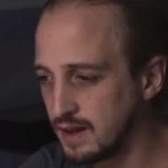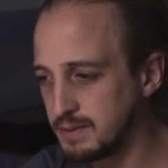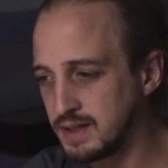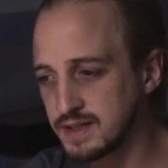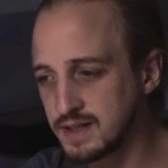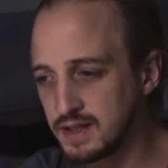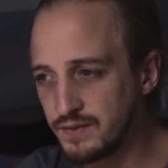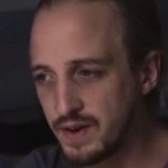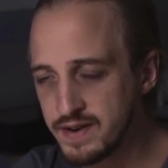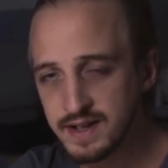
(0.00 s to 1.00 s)
mean, it's still
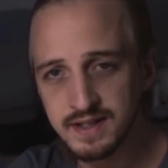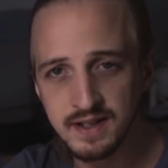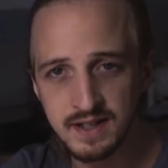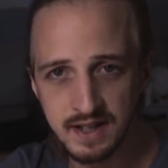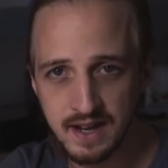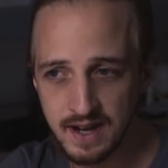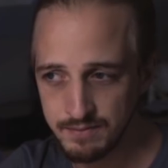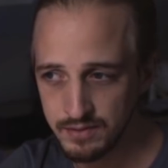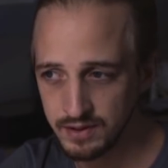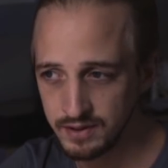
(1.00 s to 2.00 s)
a very exciting
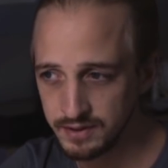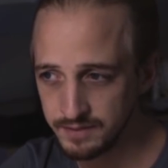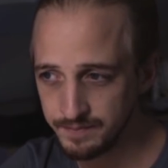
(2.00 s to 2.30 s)
camera,